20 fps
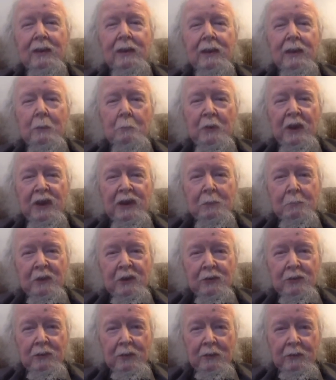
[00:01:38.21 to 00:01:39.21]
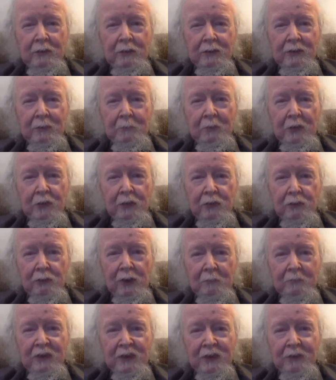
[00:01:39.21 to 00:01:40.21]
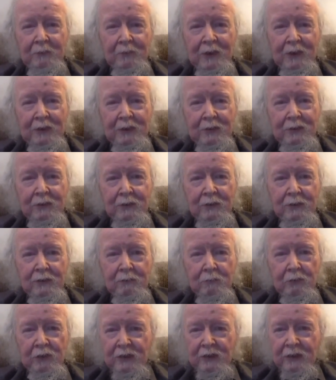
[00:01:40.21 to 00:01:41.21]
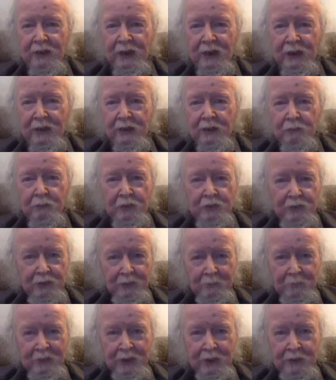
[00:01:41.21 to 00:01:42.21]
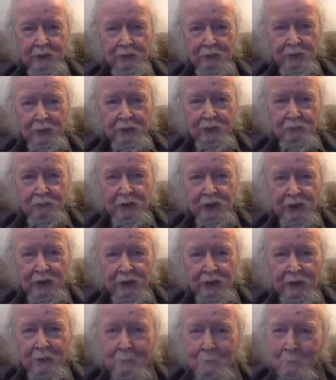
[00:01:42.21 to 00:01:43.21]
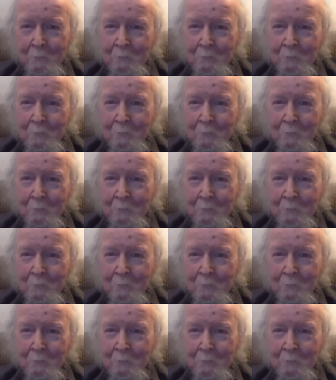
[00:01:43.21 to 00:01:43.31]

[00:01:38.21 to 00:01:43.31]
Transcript: Amazement showed on the postwoman's face. What's that? You wish to mail your underwear?